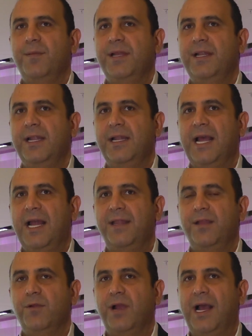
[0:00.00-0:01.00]
And
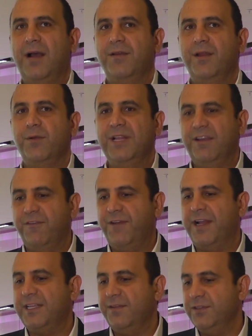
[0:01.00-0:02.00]
how are they really
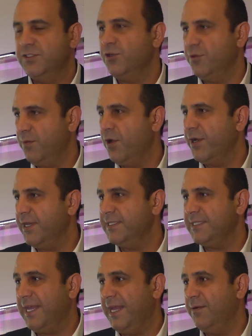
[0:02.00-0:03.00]
effective in certain
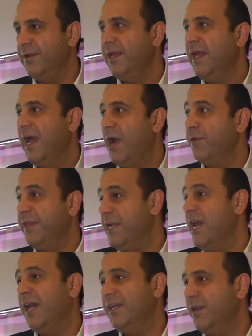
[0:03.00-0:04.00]
markets, and how are
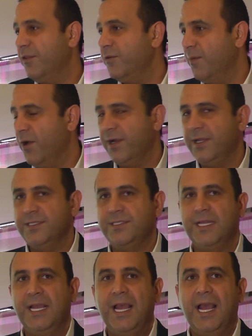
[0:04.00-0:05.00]
they not in other
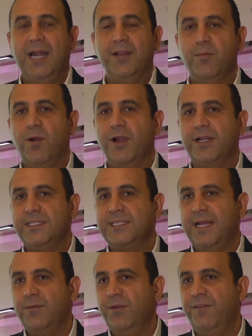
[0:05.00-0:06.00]
markets? And in the markets
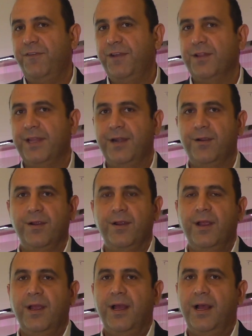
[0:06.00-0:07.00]
that we feel that are
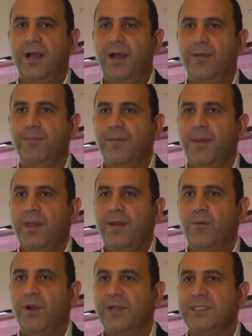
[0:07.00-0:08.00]

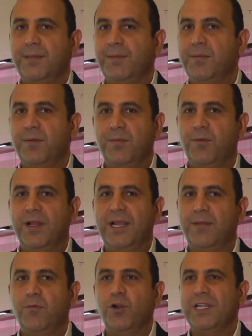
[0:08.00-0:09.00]
where something more
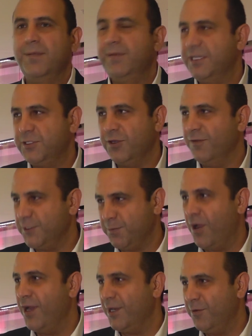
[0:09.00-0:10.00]
like a more limited service
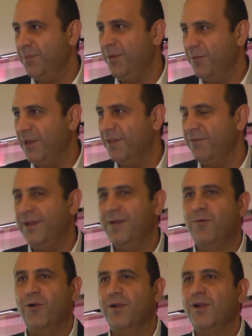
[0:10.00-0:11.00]
product would be relevant,
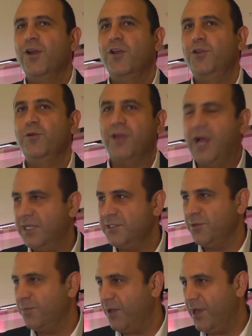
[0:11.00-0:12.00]
a more youth
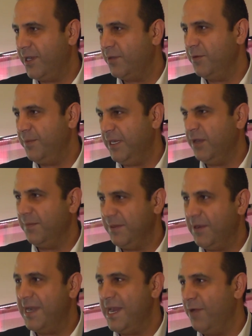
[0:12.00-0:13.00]
hostel product would be.
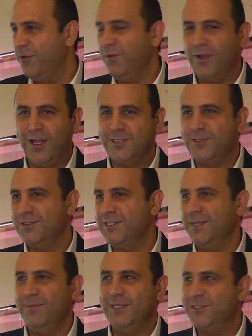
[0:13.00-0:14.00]
Right now youth hostels
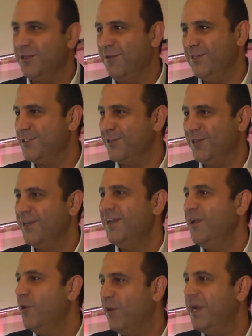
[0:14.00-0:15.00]
and limited service are
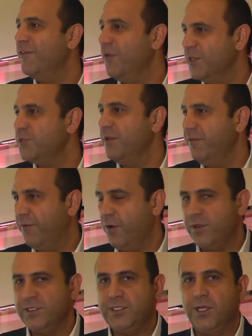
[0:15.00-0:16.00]
what everyone's really
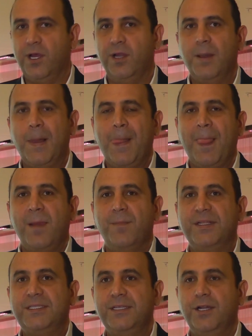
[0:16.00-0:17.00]
focused on.
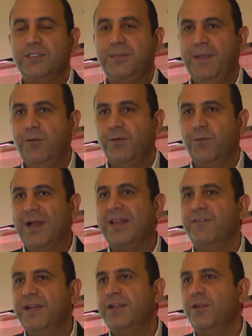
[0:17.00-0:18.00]
But to be
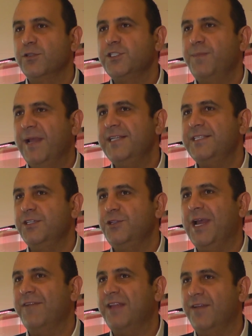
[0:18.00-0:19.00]
relevant in those
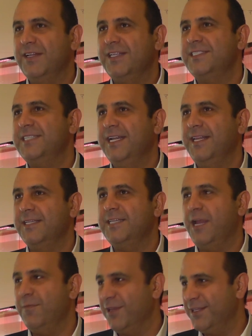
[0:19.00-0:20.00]
spaces, you have to have a seat at the
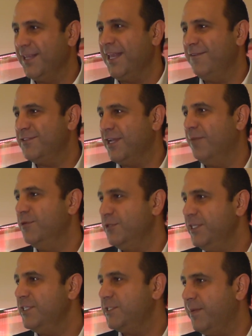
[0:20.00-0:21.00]
table in the lifestyle
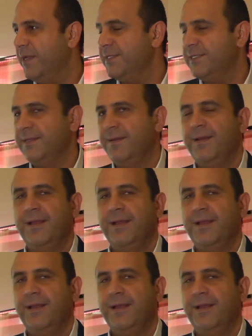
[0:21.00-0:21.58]
boutique space.